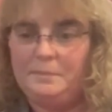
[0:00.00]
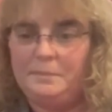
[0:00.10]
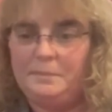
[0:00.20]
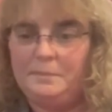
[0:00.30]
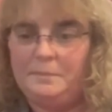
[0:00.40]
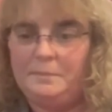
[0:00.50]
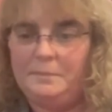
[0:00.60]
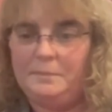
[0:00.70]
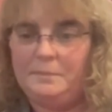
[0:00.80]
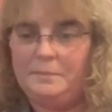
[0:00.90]

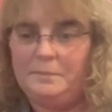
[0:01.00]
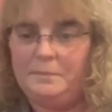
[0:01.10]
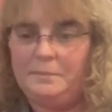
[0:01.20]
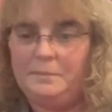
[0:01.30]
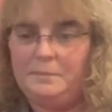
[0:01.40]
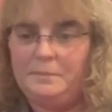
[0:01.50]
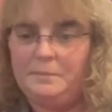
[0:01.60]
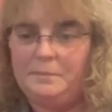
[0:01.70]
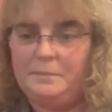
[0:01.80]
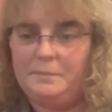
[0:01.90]

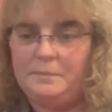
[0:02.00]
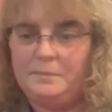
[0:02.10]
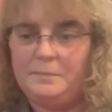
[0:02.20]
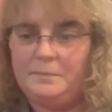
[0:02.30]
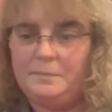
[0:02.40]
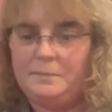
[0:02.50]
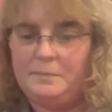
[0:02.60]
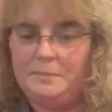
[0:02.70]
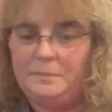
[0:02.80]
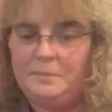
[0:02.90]

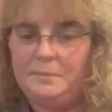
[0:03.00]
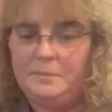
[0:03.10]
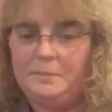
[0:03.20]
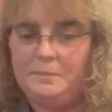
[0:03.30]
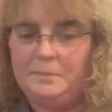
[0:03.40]
[no speech]